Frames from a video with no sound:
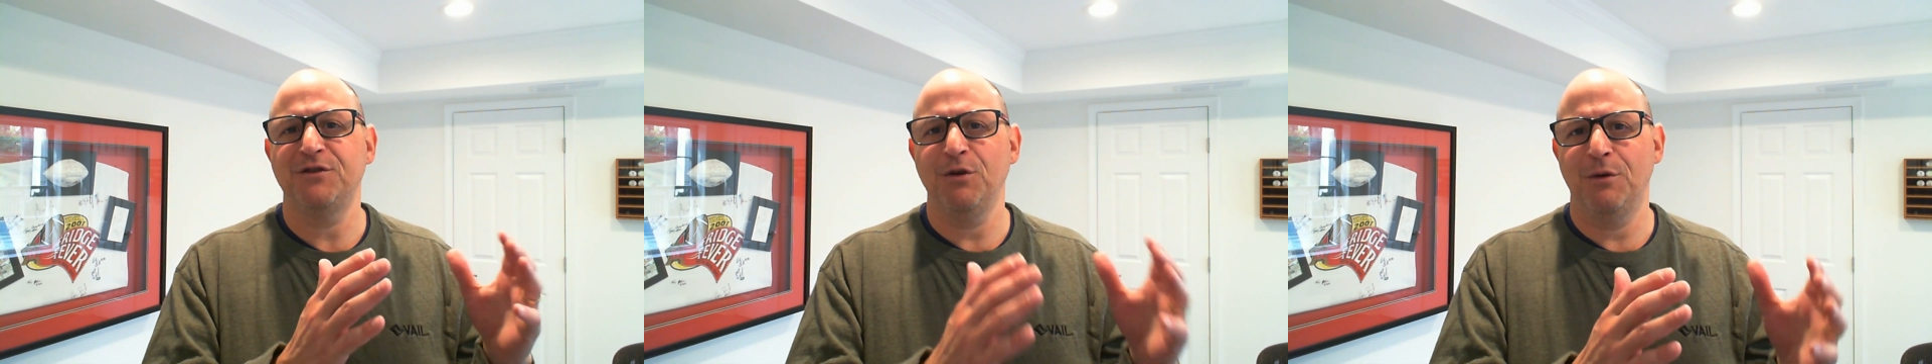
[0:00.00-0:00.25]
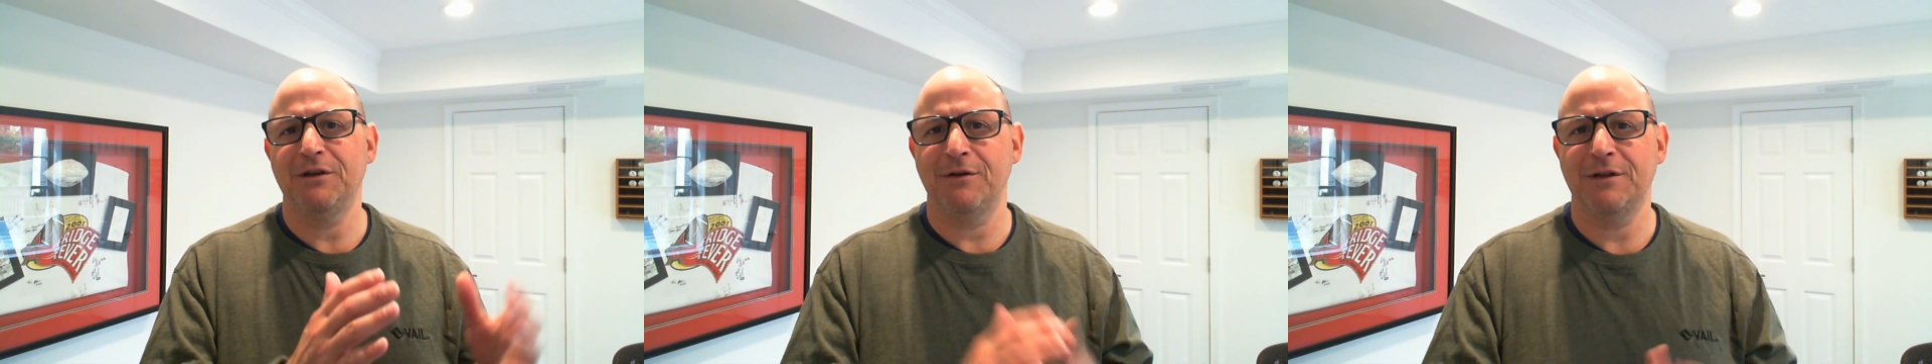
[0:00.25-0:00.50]

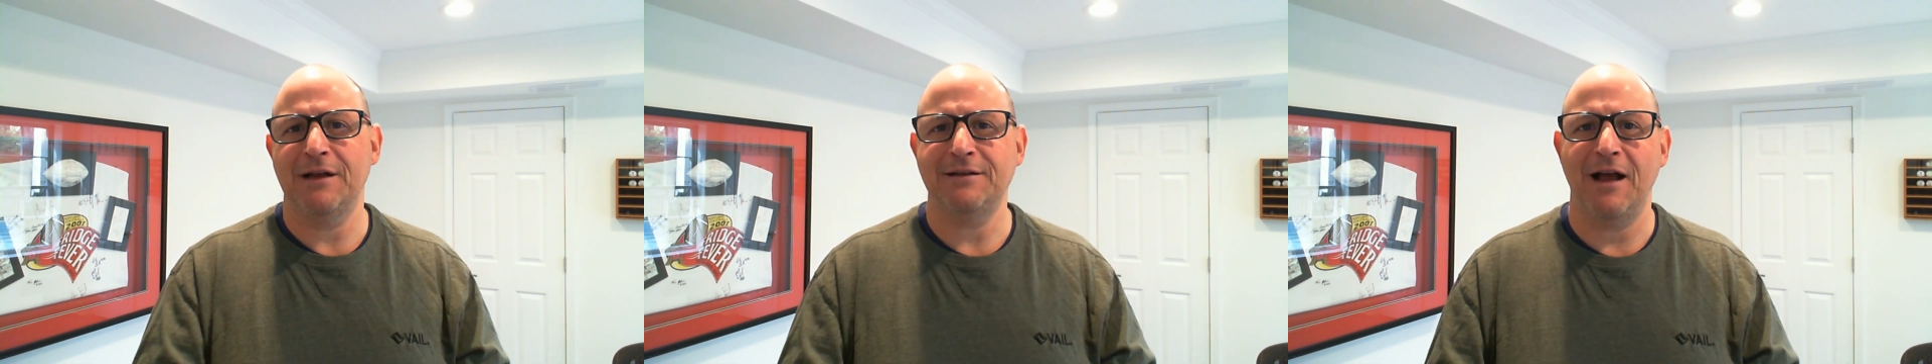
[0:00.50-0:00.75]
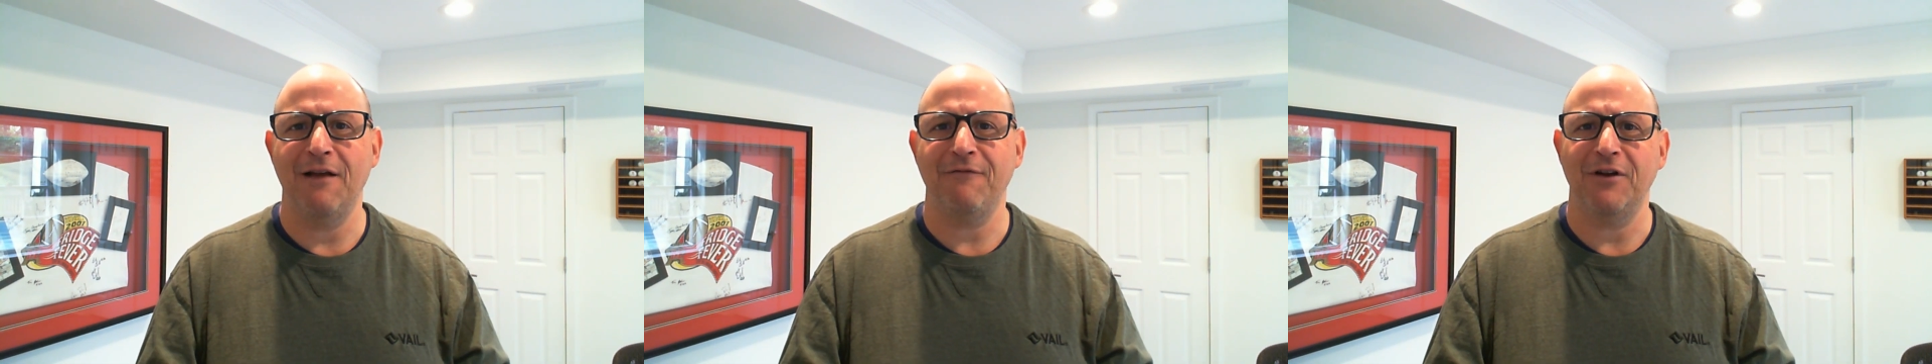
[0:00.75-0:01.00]
doing during that
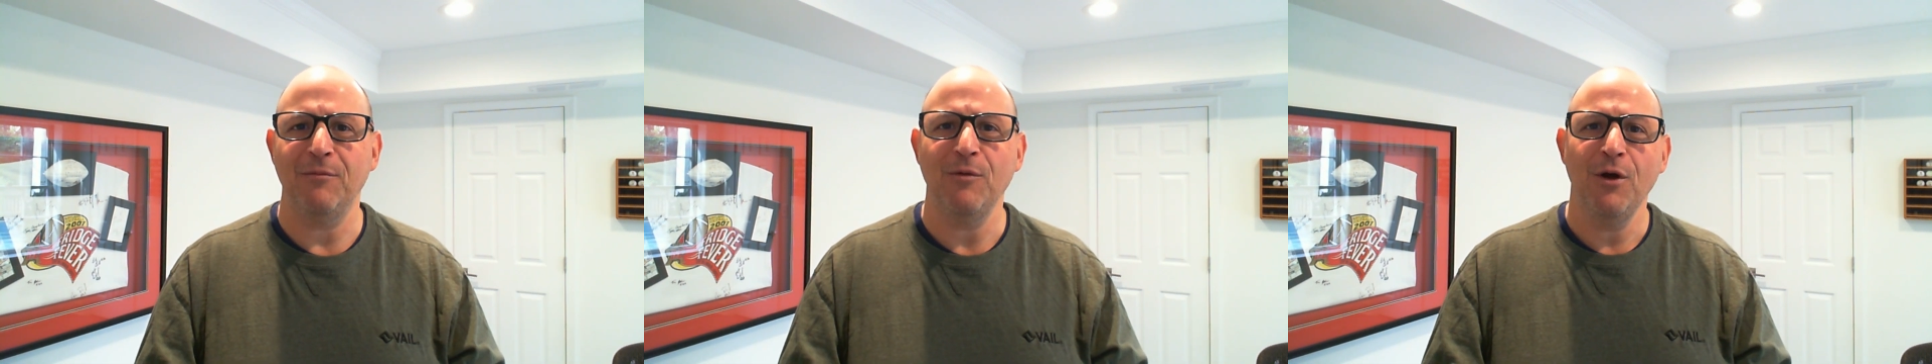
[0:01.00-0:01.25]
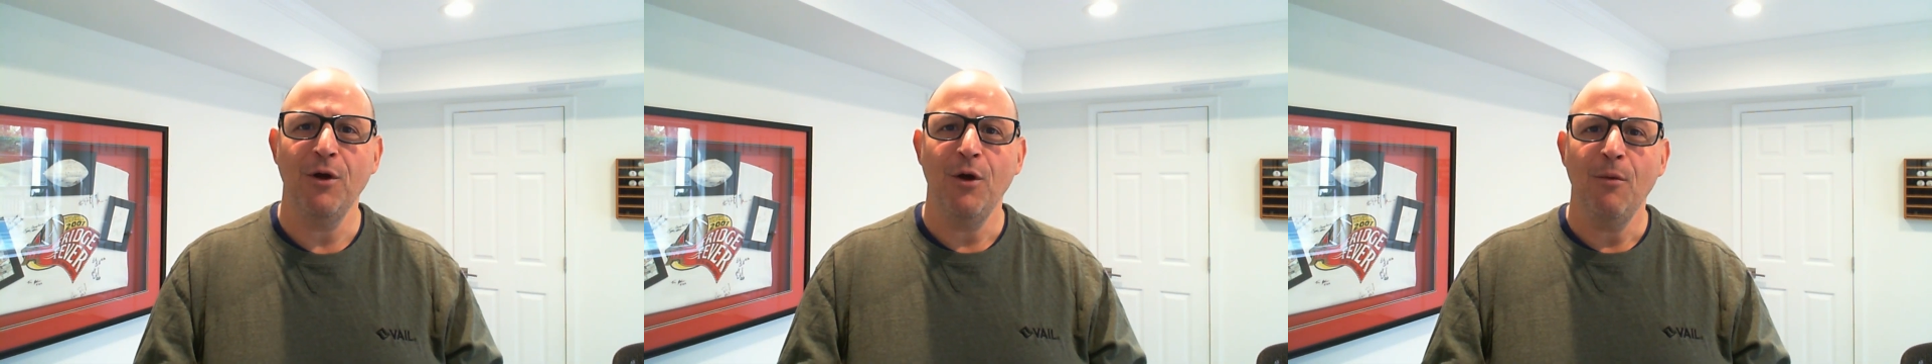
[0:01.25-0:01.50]
time frame.
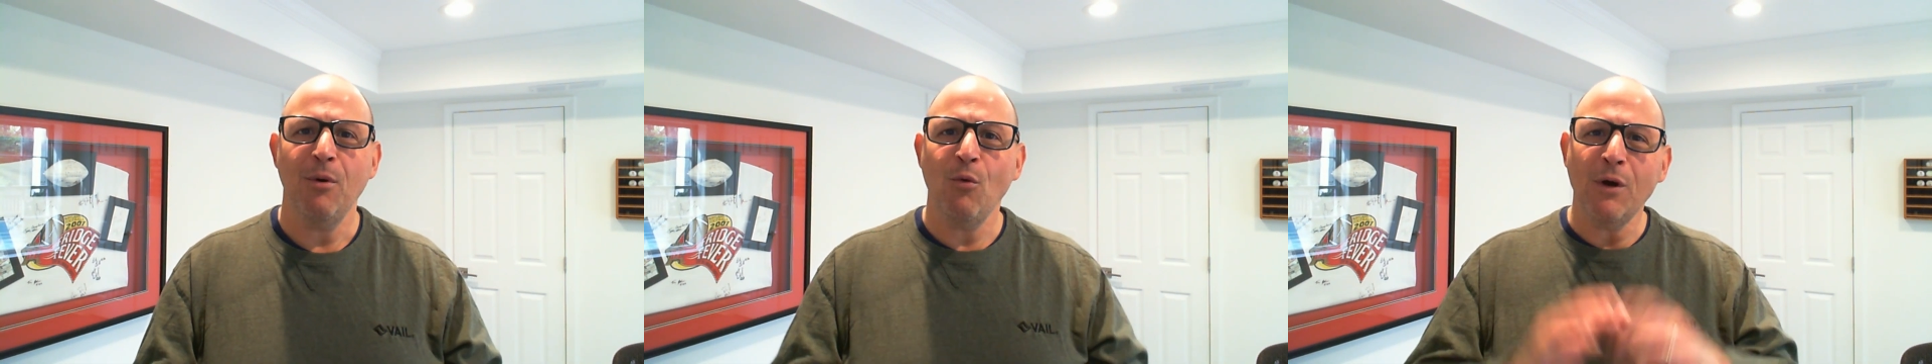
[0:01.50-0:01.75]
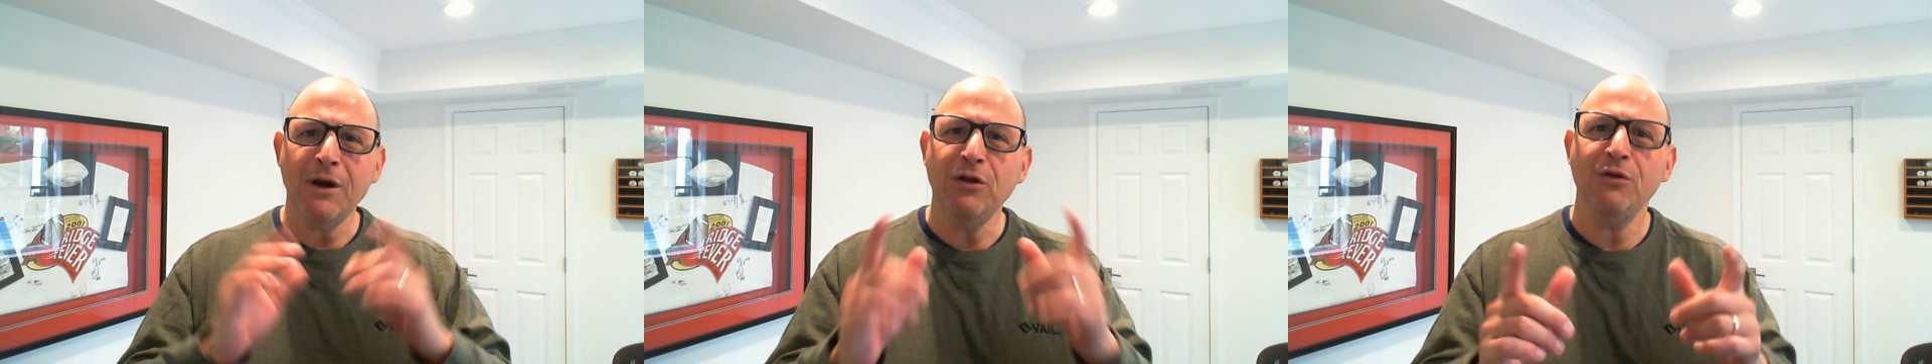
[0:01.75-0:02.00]
But
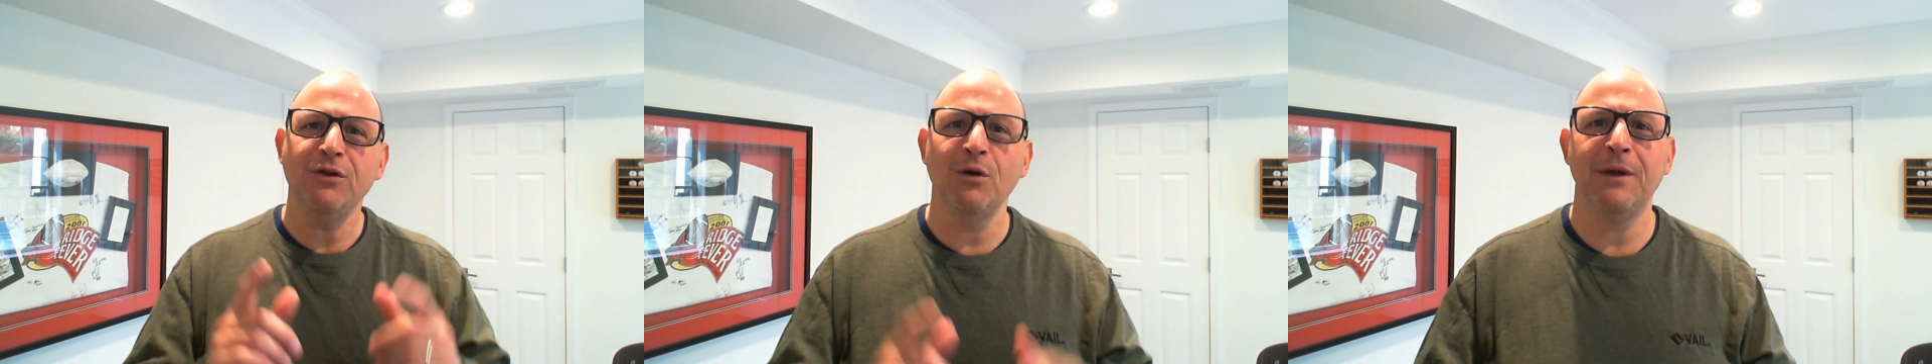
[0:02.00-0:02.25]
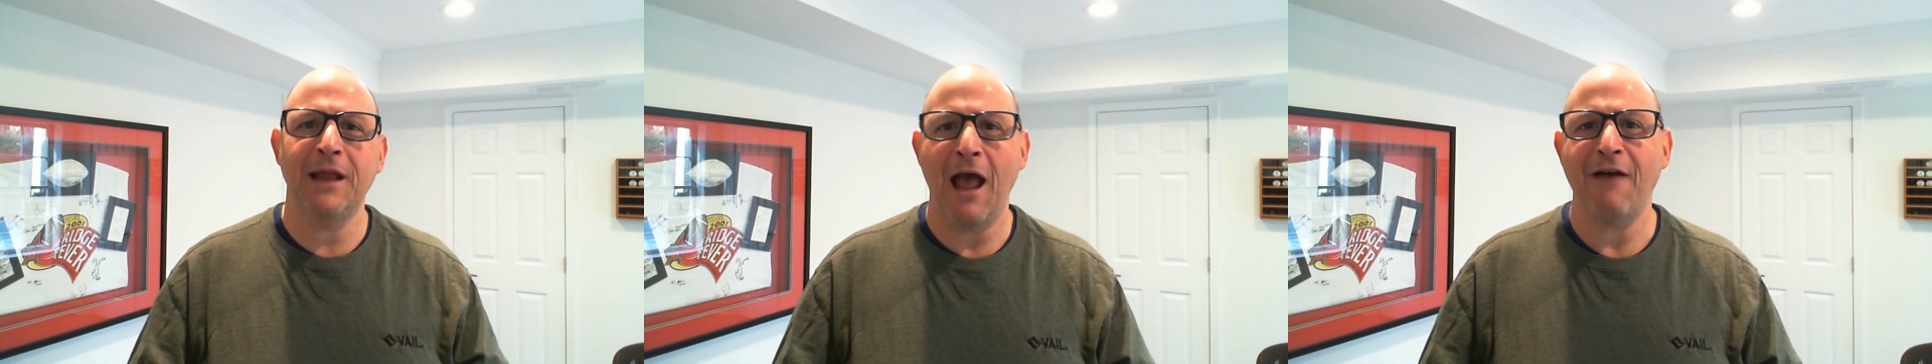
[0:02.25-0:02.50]
what are you
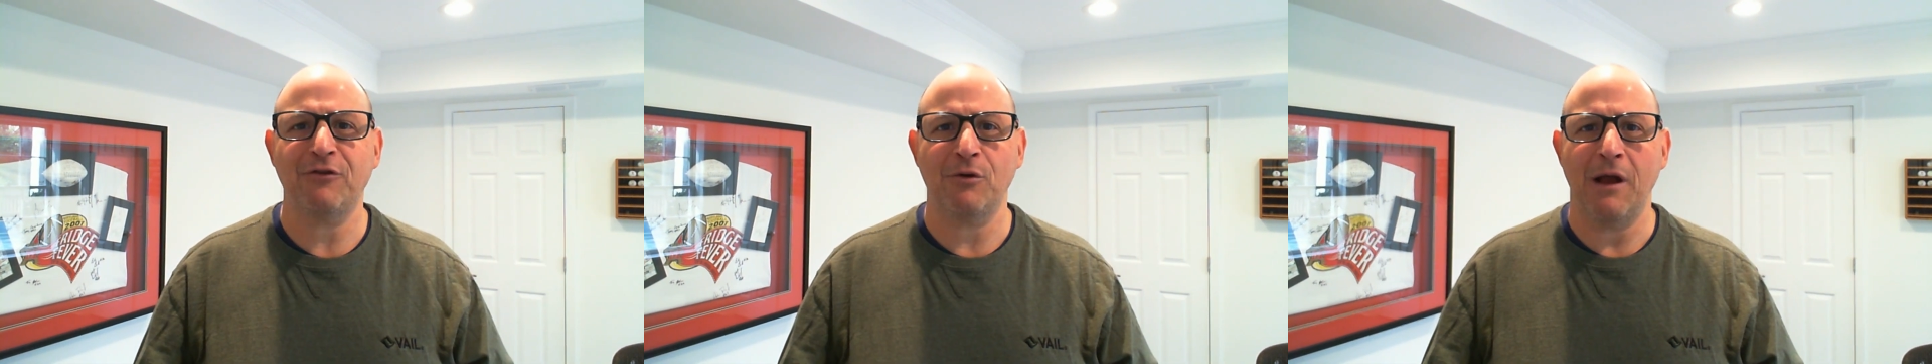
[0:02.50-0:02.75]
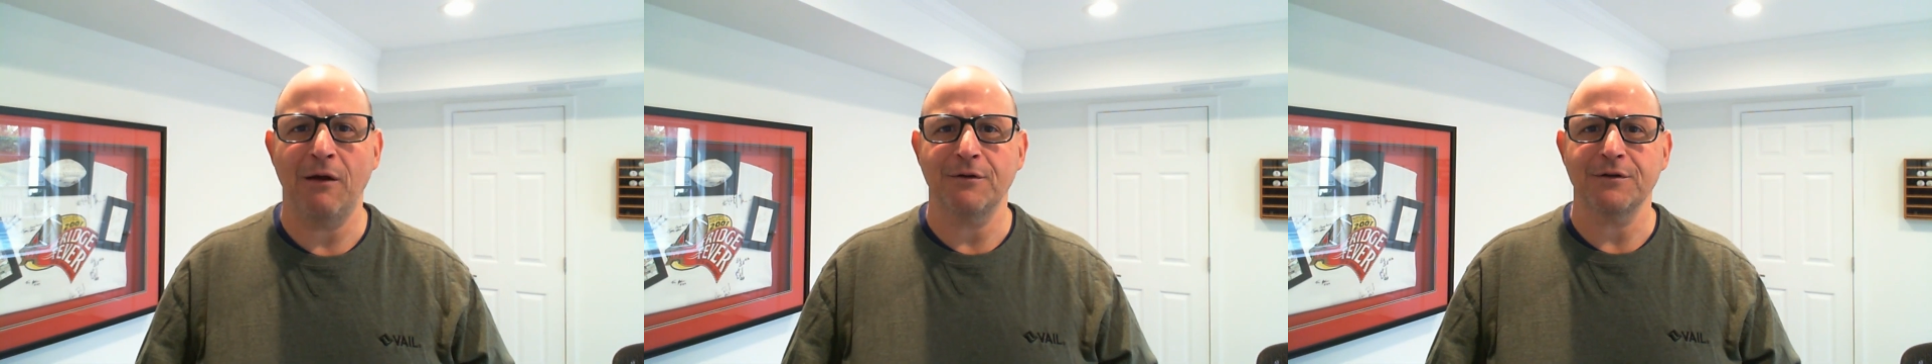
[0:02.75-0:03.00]
doing after hours?